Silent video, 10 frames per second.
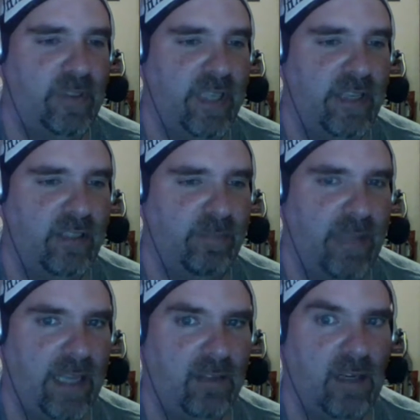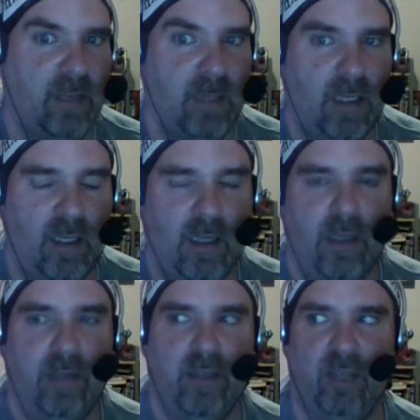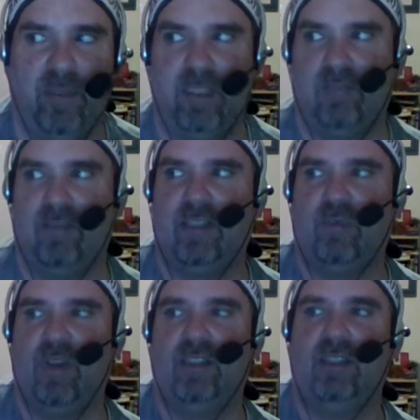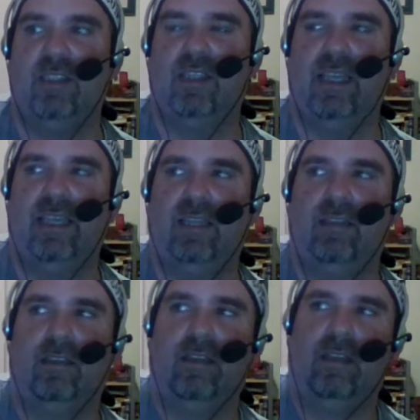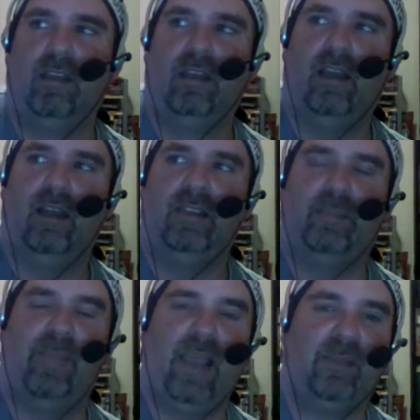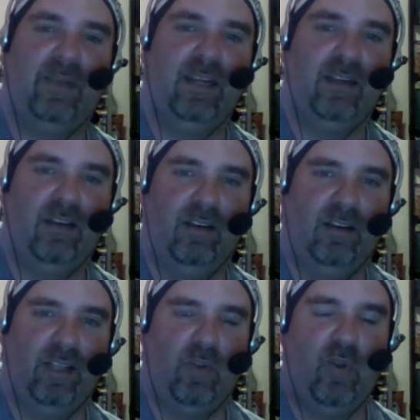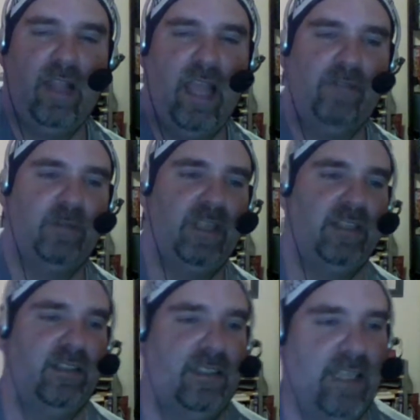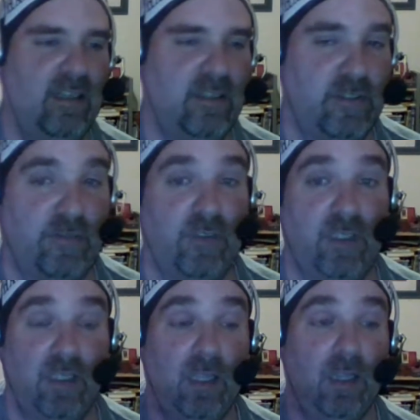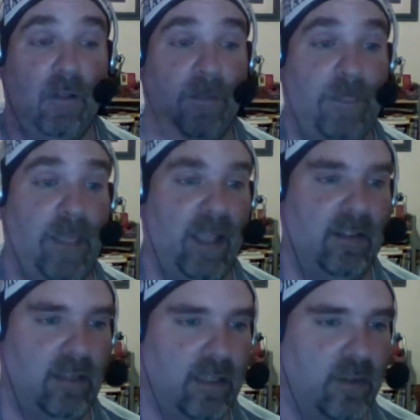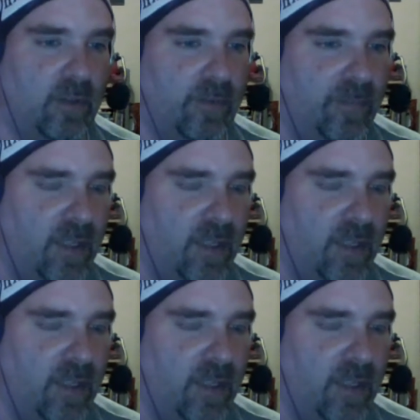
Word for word: Whoa! I'll tell you what. He also put Rich Swann into a one and a half rotation backdrop. That means Rich Swann